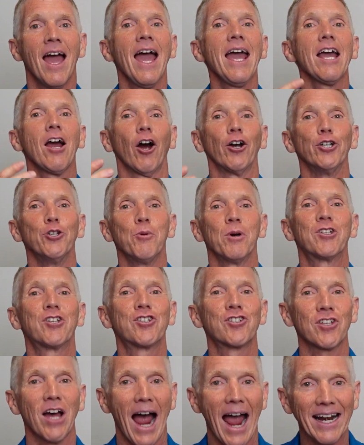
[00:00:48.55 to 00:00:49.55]
Hey, are you
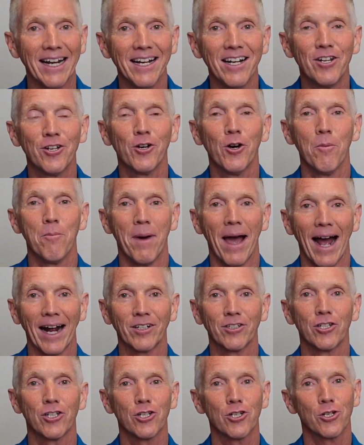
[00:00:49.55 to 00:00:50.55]
excited to go
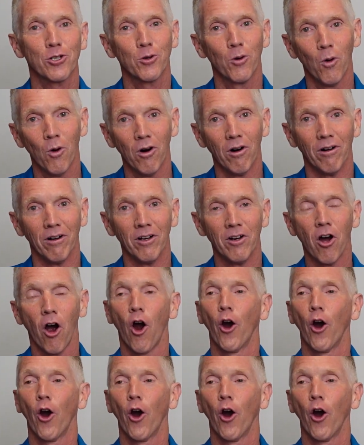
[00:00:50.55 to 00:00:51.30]
back to school?